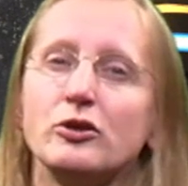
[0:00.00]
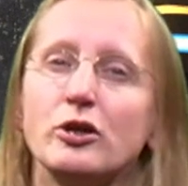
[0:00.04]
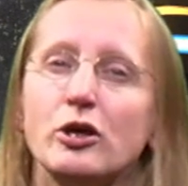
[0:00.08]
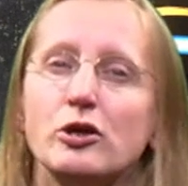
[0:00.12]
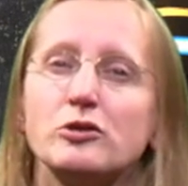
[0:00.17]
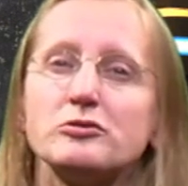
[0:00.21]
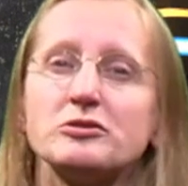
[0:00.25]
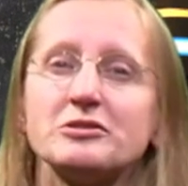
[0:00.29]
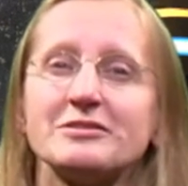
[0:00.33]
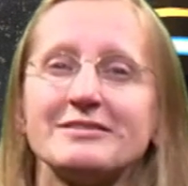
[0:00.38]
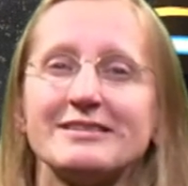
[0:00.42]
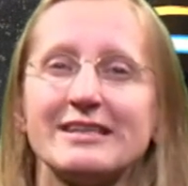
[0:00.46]

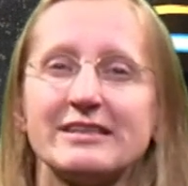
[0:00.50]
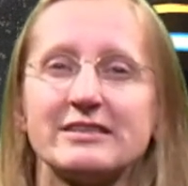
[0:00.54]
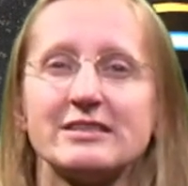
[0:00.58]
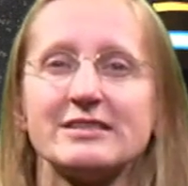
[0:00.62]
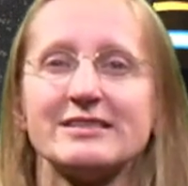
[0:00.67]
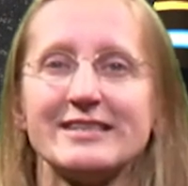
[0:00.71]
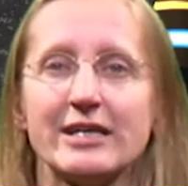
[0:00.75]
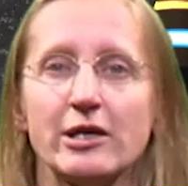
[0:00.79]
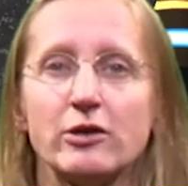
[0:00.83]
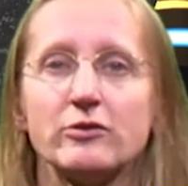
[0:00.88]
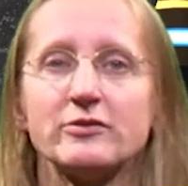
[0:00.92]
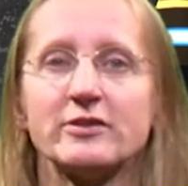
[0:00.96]
Note that
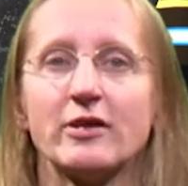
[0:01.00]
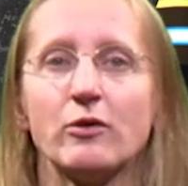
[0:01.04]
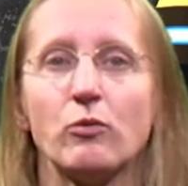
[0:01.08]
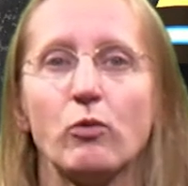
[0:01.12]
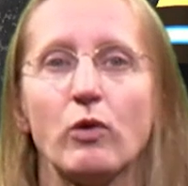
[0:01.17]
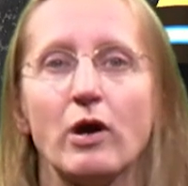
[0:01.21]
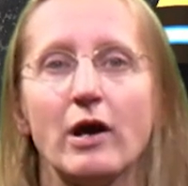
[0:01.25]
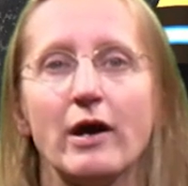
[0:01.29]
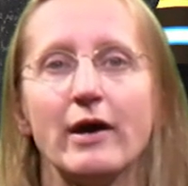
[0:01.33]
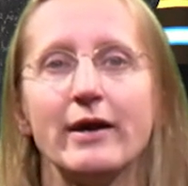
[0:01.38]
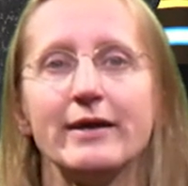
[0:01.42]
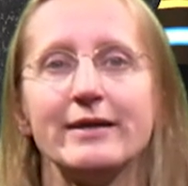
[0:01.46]
the
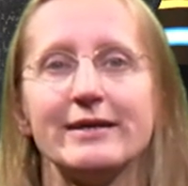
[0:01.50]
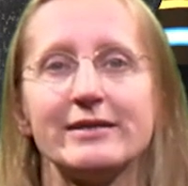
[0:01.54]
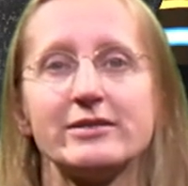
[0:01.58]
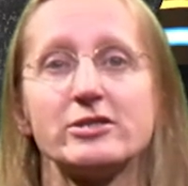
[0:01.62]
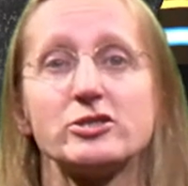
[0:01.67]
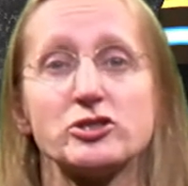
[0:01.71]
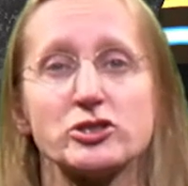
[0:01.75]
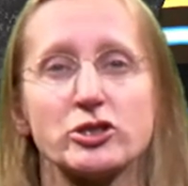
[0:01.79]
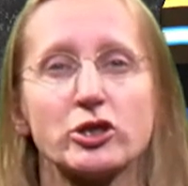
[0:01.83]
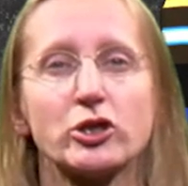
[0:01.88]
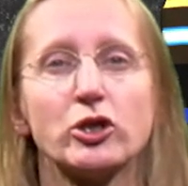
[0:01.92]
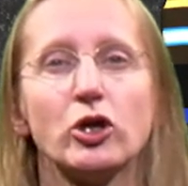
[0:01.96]
delta y
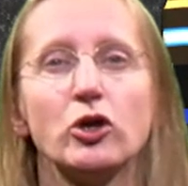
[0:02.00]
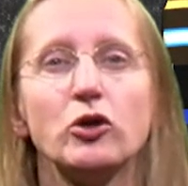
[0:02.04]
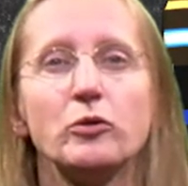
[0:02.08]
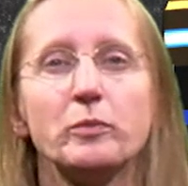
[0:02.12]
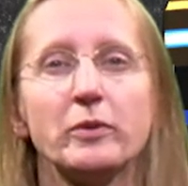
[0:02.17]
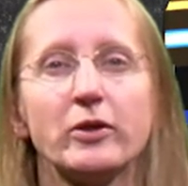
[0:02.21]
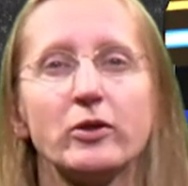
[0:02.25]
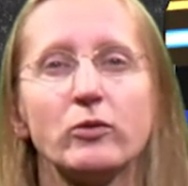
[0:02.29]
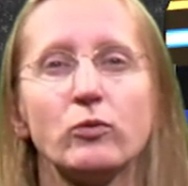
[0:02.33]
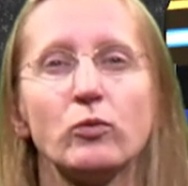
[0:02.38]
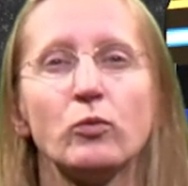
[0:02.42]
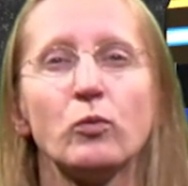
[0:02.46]
and the
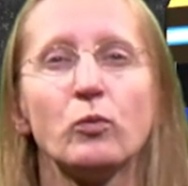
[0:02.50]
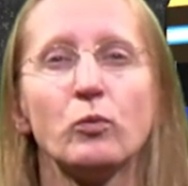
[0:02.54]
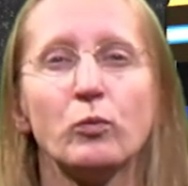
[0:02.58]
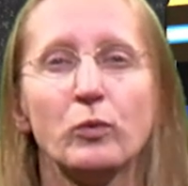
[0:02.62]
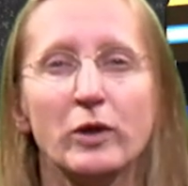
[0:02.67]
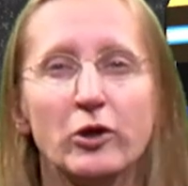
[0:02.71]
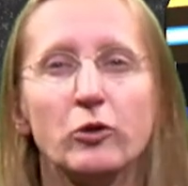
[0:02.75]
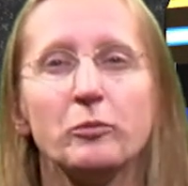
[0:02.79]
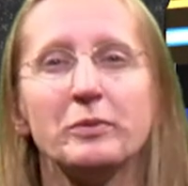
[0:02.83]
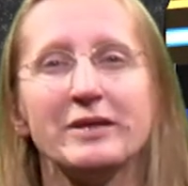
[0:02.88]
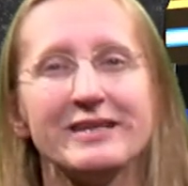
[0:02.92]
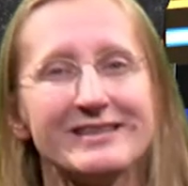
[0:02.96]
Jacobian
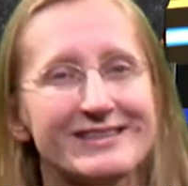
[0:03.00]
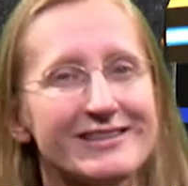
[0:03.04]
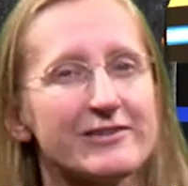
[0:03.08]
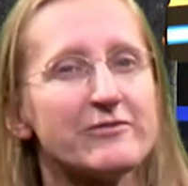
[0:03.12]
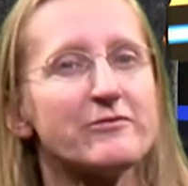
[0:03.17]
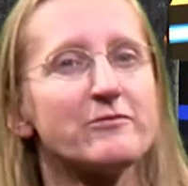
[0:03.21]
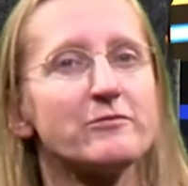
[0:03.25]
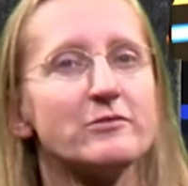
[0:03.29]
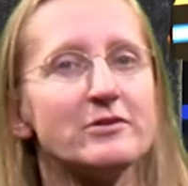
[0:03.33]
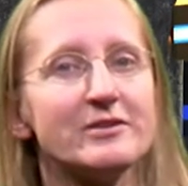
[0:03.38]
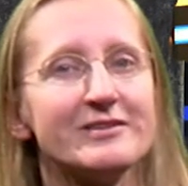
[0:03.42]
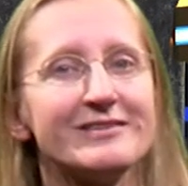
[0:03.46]
will be
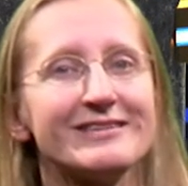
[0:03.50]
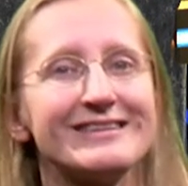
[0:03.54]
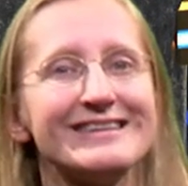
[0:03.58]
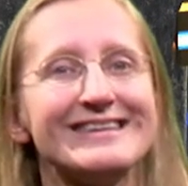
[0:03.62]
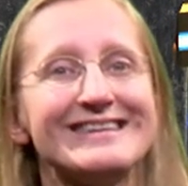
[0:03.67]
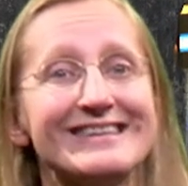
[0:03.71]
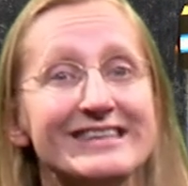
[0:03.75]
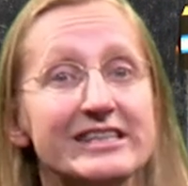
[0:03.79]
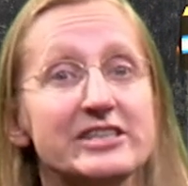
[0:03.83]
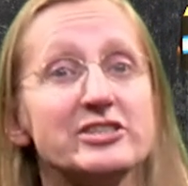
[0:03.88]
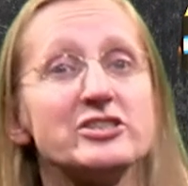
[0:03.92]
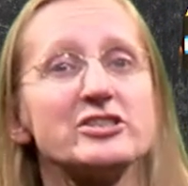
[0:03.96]
different
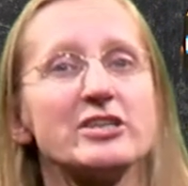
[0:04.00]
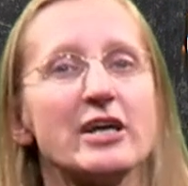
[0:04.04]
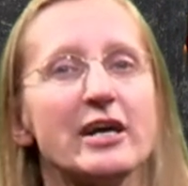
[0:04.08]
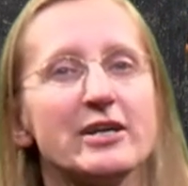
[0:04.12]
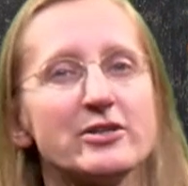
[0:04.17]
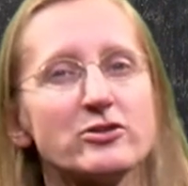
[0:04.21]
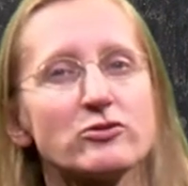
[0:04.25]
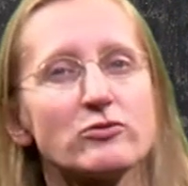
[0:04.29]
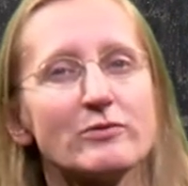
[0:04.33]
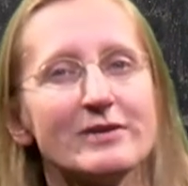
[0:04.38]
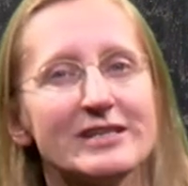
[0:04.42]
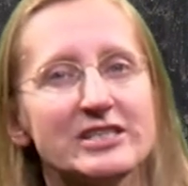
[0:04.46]
in each
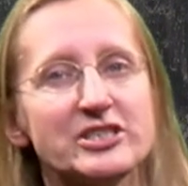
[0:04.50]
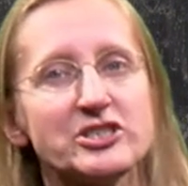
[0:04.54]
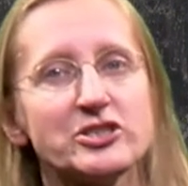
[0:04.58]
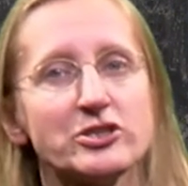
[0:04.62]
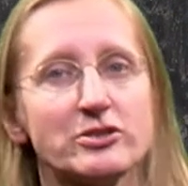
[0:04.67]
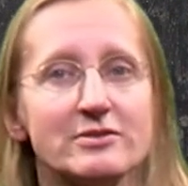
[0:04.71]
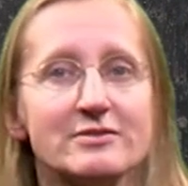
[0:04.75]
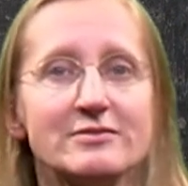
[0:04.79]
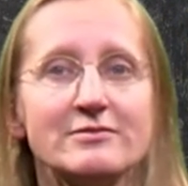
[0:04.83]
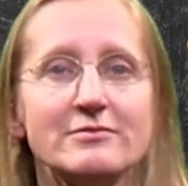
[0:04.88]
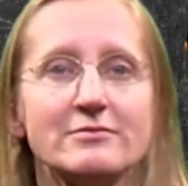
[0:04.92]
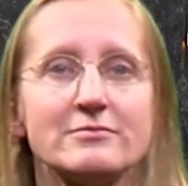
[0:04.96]

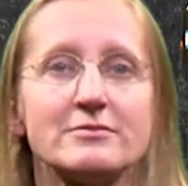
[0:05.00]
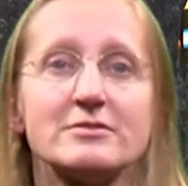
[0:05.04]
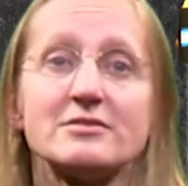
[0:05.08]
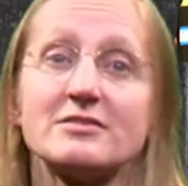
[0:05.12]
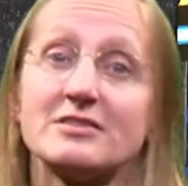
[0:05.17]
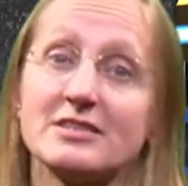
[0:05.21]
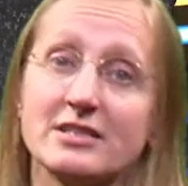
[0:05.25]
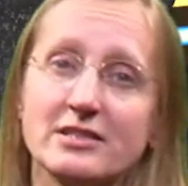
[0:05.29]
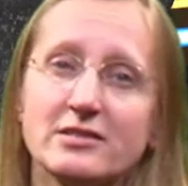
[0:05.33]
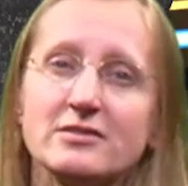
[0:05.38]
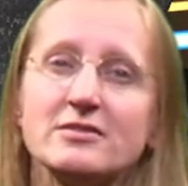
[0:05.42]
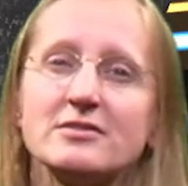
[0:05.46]
iteration,
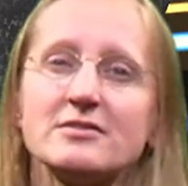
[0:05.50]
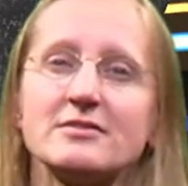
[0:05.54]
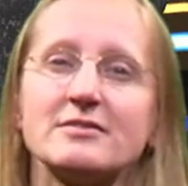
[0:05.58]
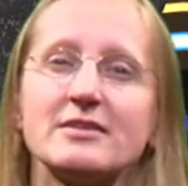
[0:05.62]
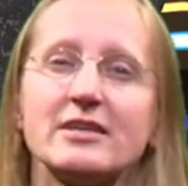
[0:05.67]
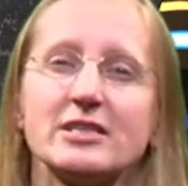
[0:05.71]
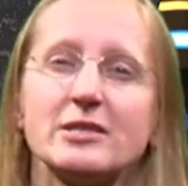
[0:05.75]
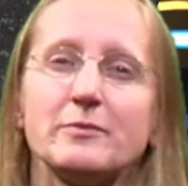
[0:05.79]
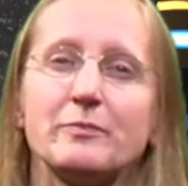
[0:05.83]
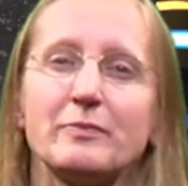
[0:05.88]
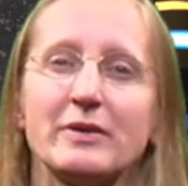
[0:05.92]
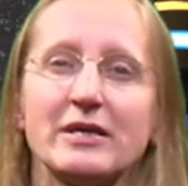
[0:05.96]
since
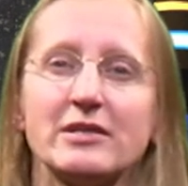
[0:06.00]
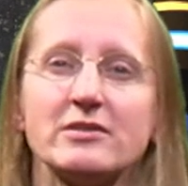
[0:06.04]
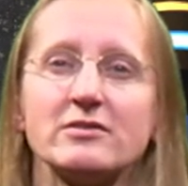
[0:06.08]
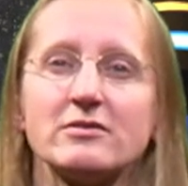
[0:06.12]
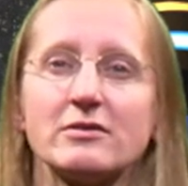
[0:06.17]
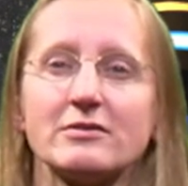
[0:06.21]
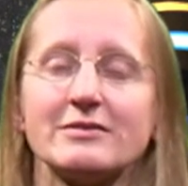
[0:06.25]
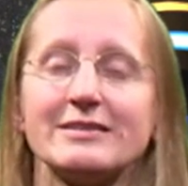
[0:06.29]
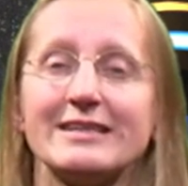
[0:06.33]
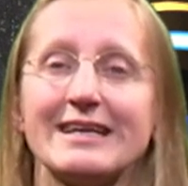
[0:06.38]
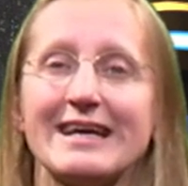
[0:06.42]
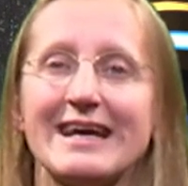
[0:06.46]
they
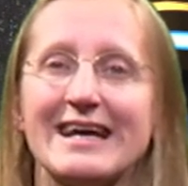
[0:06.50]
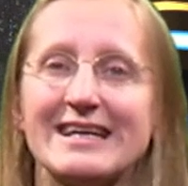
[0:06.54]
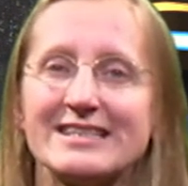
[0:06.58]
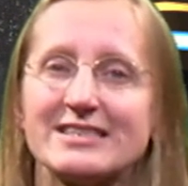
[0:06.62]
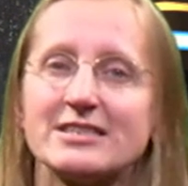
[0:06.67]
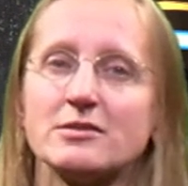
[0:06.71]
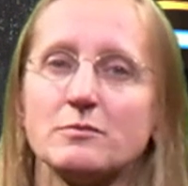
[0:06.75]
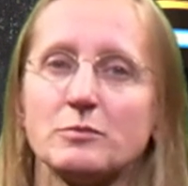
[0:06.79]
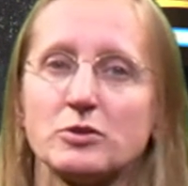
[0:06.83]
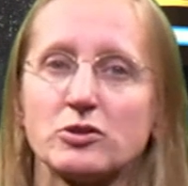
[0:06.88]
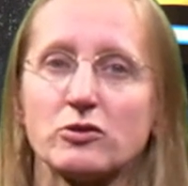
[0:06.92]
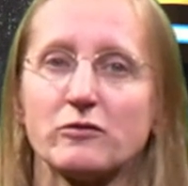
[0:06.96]
depend on the
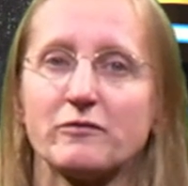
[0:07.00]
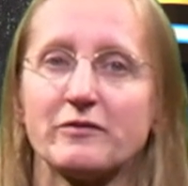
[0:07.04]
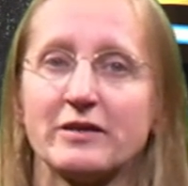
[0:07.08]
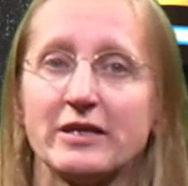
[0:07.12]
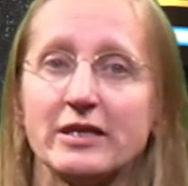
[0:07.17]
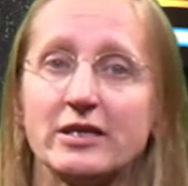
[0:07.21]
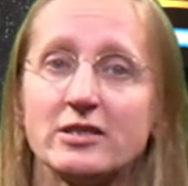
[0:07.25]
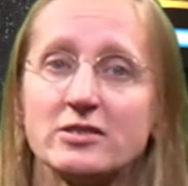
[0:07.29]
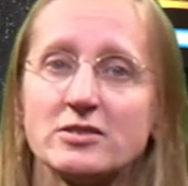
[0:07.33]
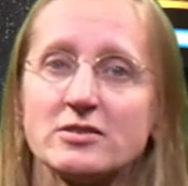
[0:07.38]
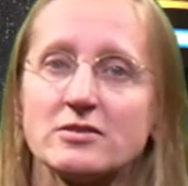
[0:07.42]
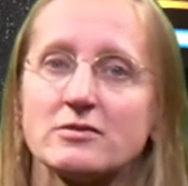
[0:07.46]
estimate of
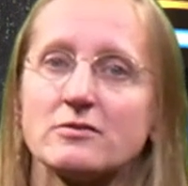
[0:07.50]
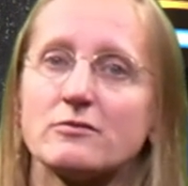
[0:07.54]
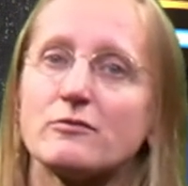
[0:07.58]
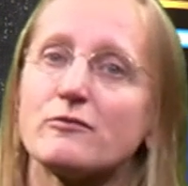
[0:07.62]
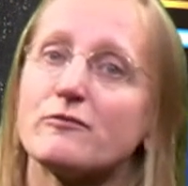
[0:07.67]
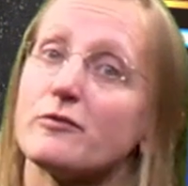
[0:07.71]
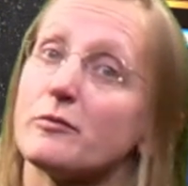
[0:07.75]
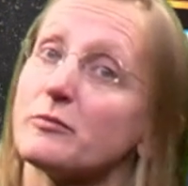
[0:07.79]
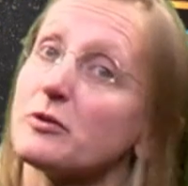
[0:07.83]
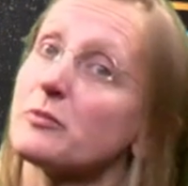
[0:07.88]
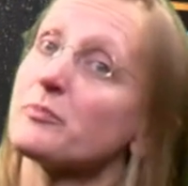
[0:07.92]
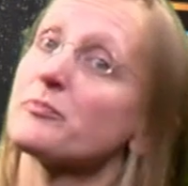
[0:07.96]
x
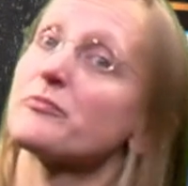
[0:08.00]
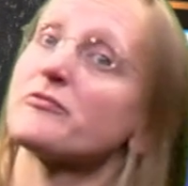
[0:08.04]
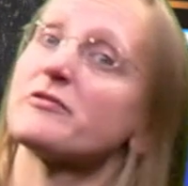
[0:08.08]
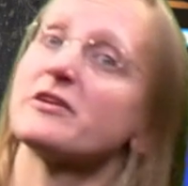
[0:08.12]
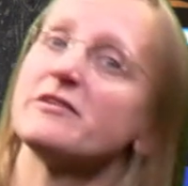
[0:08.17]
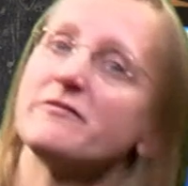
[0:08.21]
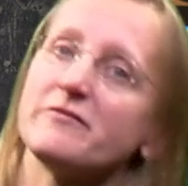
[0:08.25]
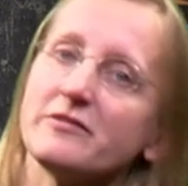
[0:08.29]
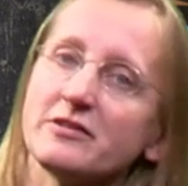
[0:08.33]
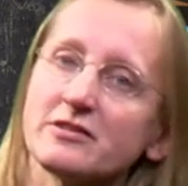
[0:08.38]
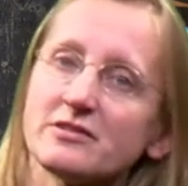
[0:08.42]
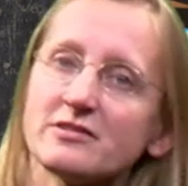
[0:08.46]
from the
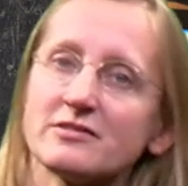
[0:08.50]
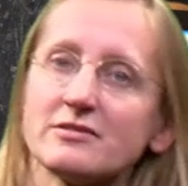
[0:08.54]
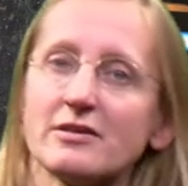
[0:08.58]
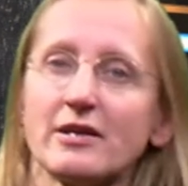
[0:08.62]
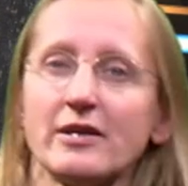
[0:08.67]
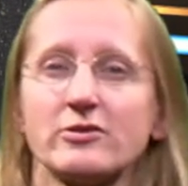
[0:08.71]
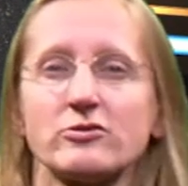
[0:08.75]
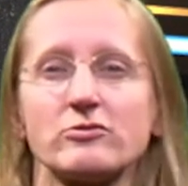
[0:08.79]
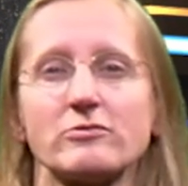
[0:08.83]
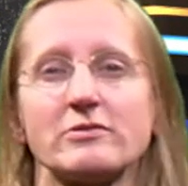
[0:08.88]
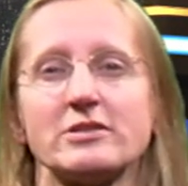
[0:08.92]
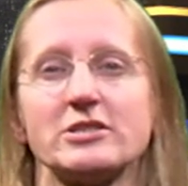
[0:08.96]
previous
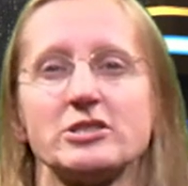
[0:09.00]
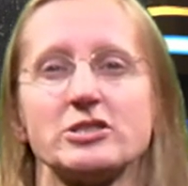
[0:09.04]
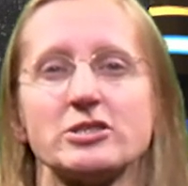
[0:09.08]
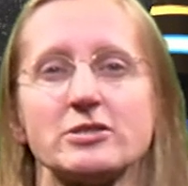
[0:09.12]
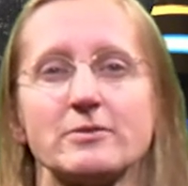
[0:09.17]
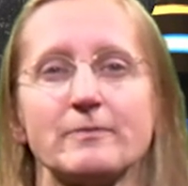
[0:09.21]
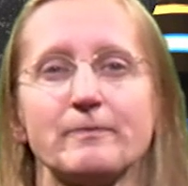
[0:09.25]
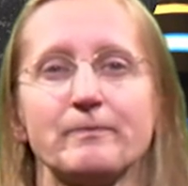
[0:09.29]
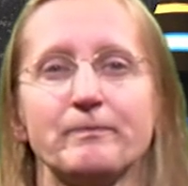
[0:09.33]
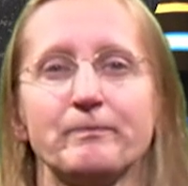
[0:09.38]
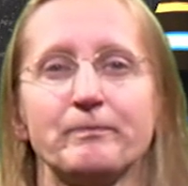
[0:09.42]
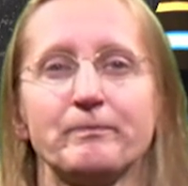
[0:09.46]

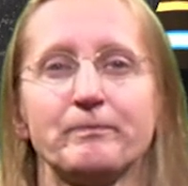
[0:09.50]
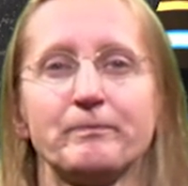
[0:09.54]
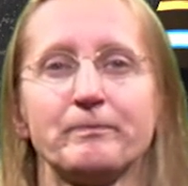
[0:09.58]
iteration.